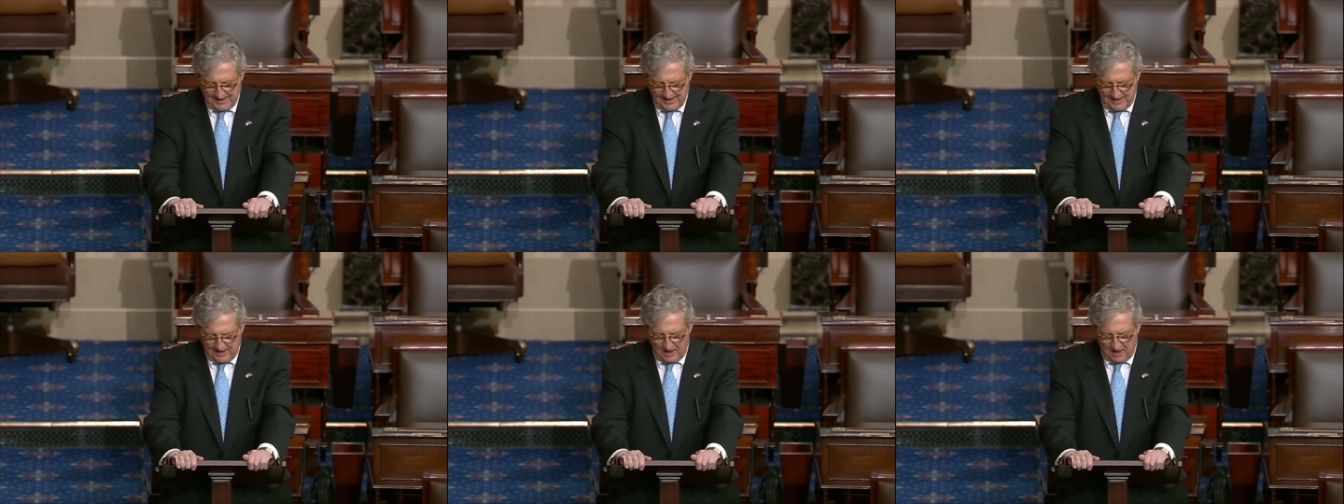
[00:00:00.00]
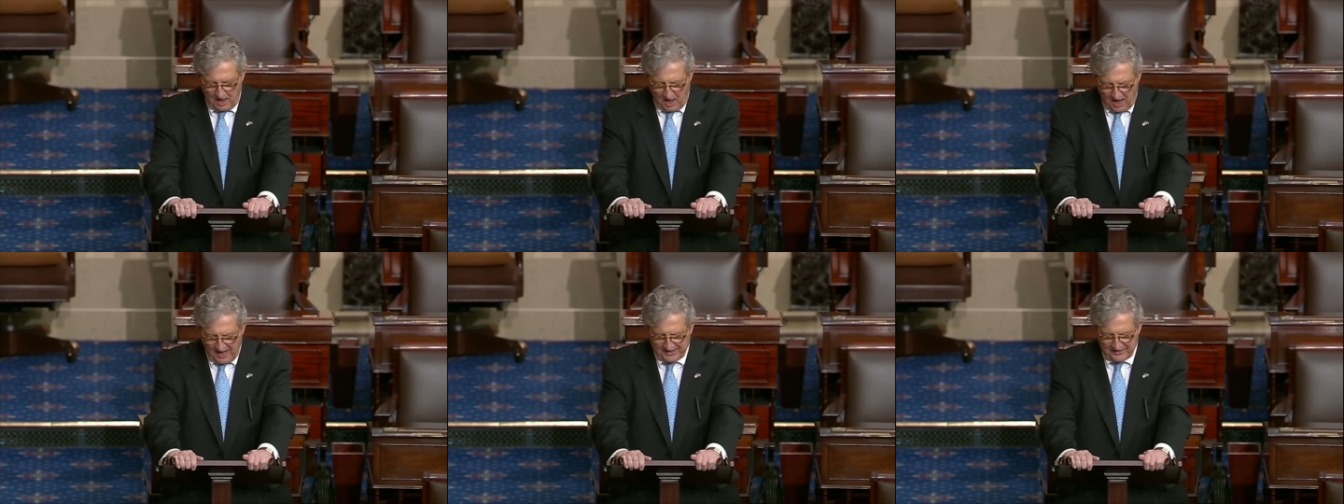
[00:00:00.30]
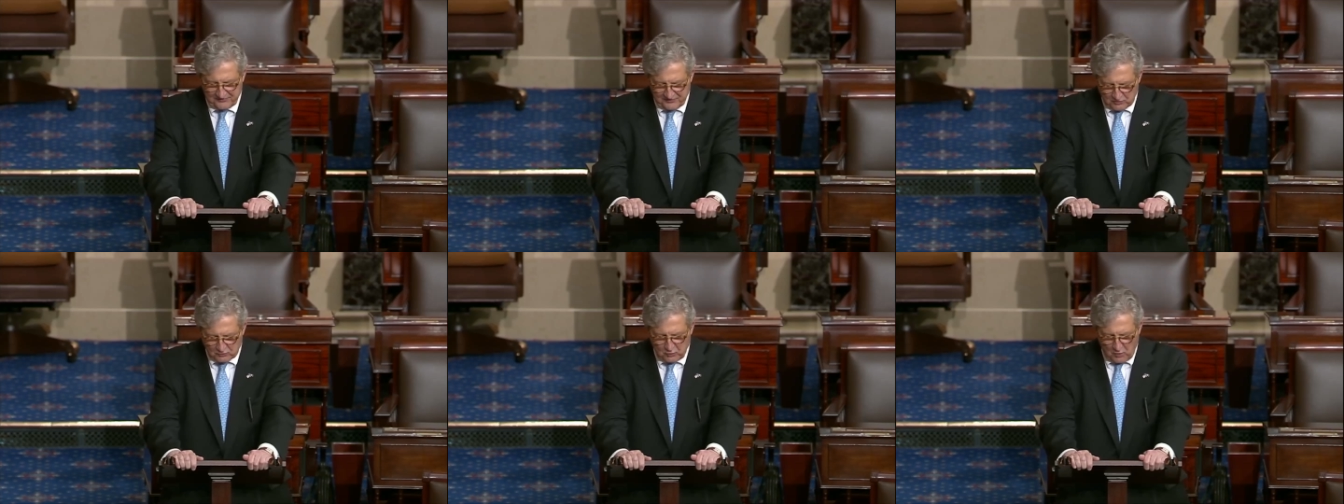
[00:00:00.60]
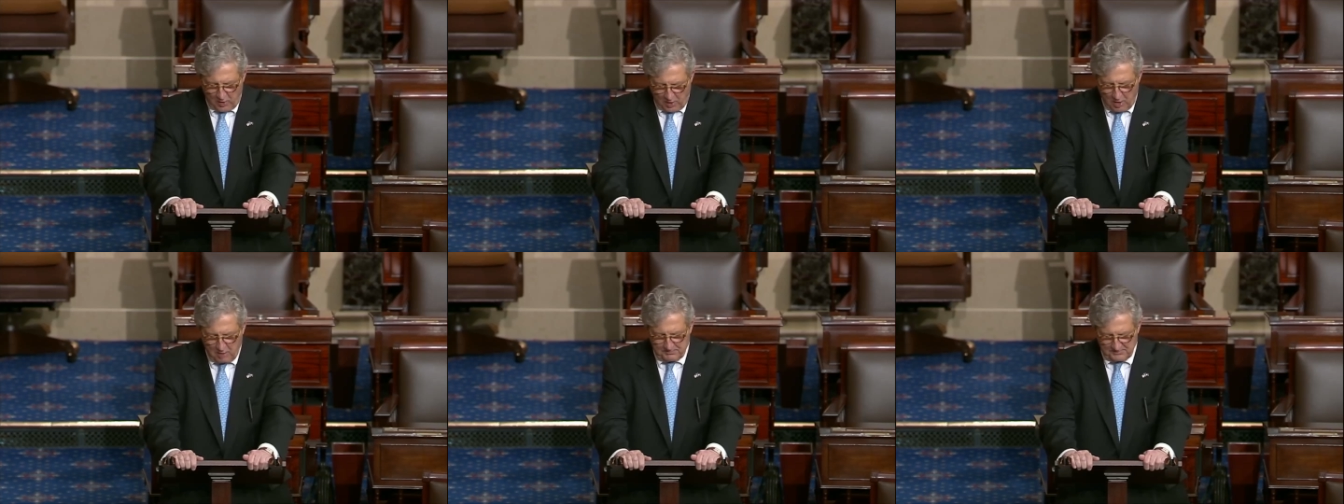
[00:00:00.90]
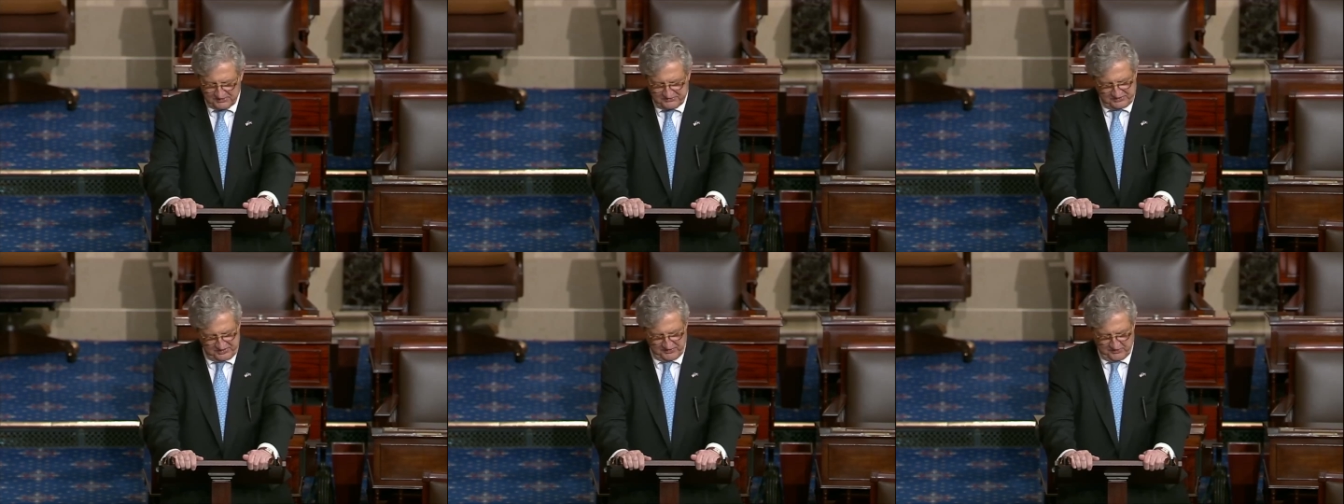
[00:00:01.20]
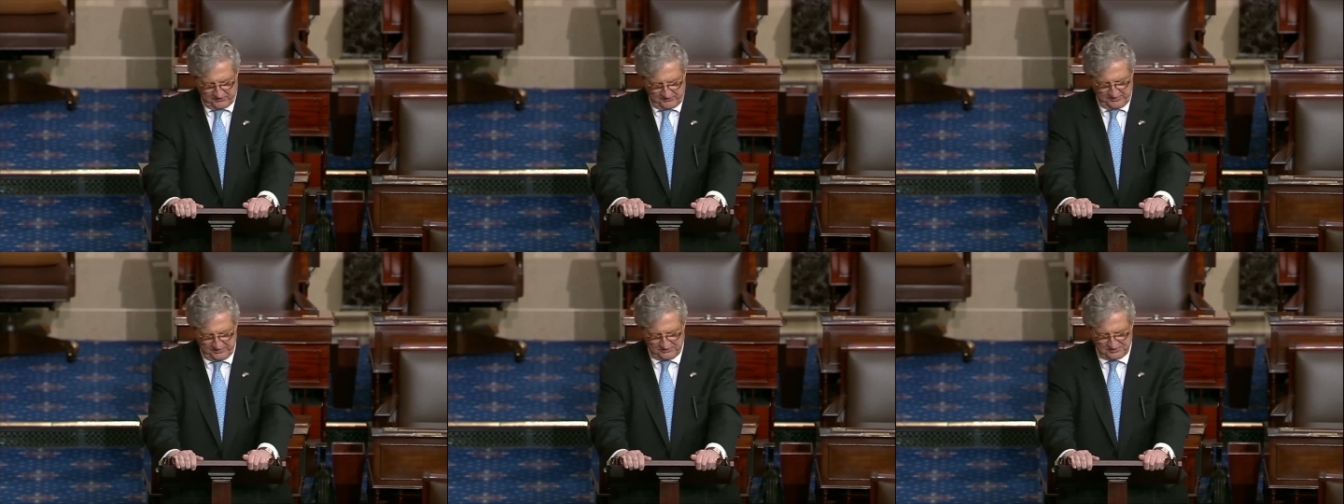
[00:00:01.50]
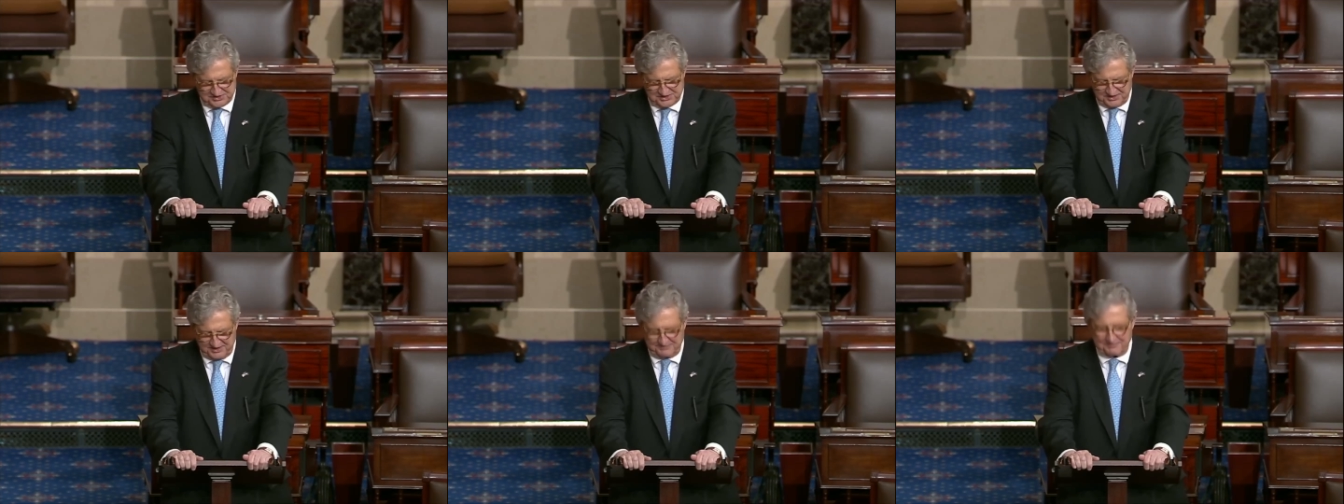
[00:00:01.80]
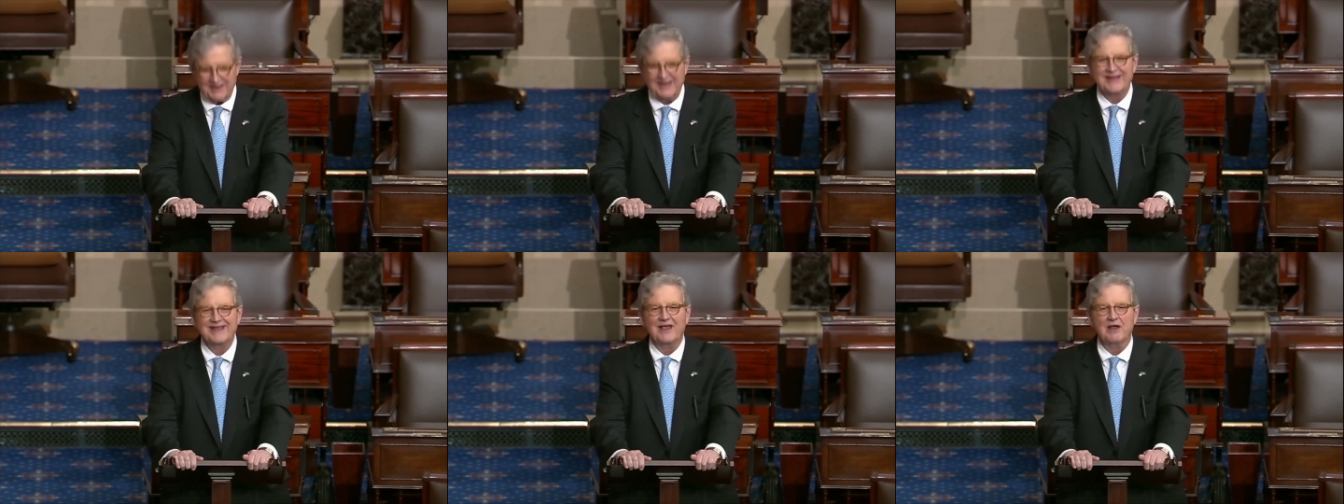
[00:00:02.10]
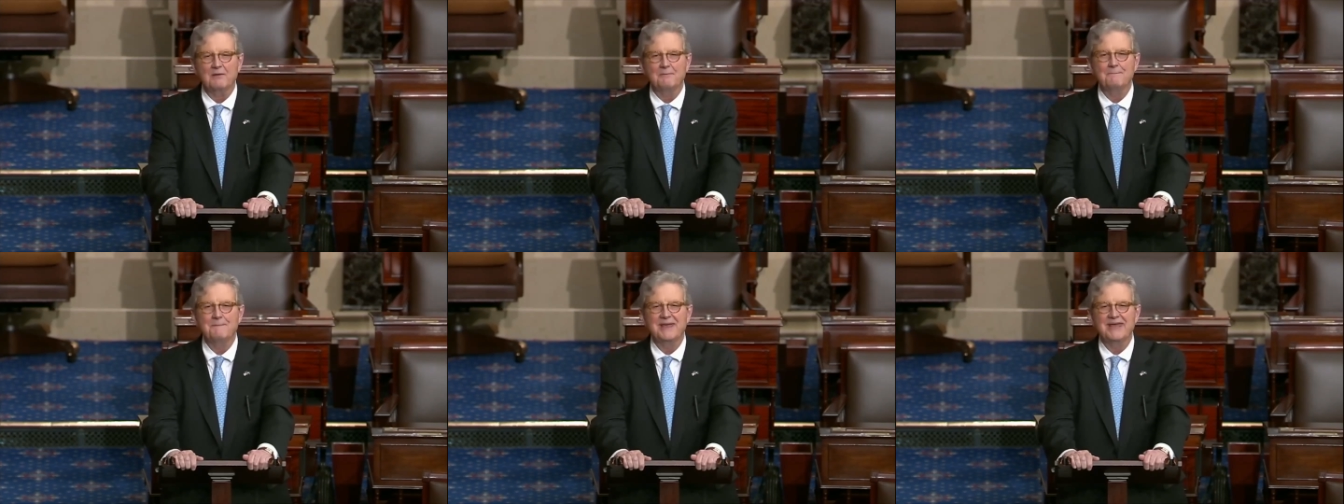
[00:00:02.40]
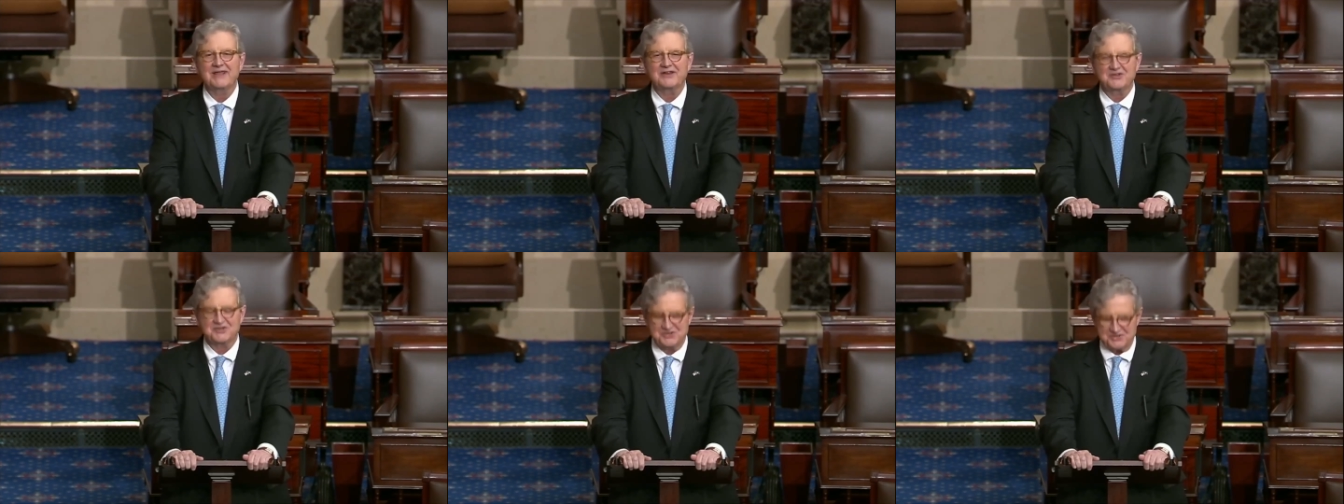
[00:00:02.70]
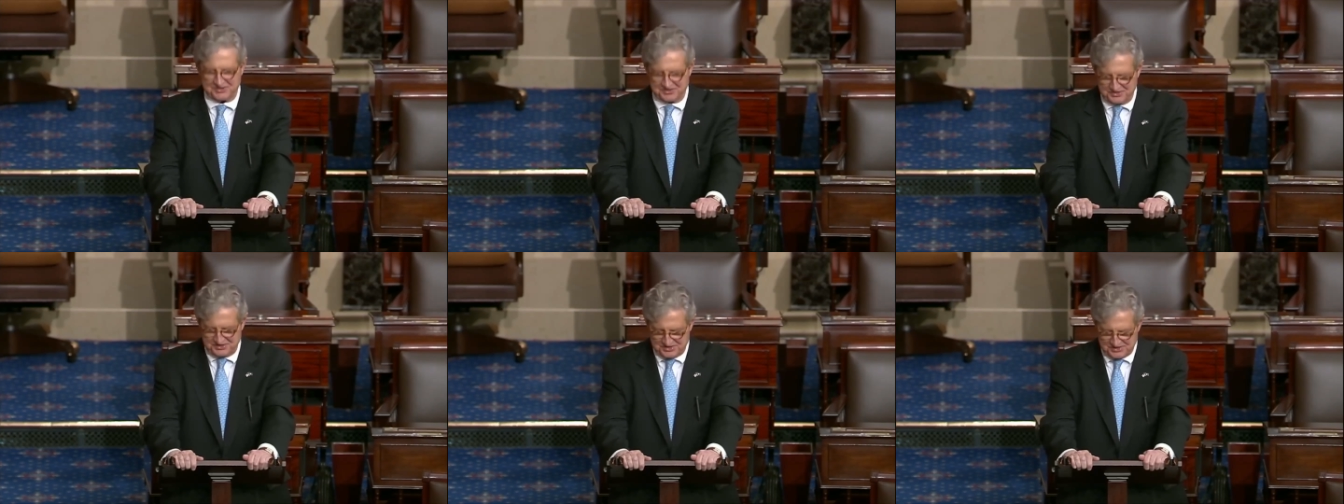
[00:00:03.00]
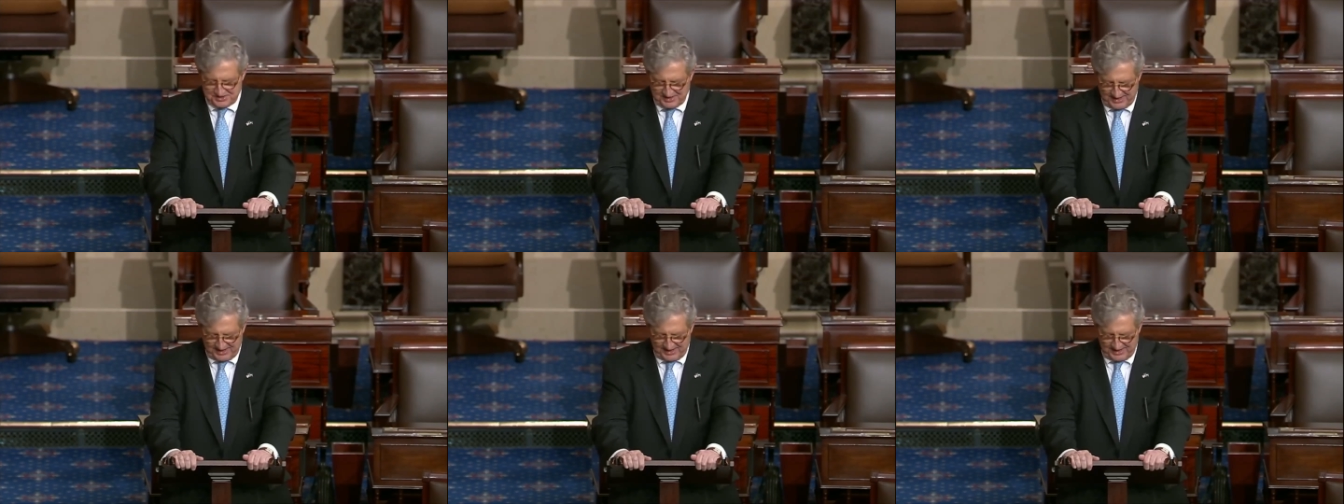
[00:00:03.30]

a lot of the raw materials that make our medicines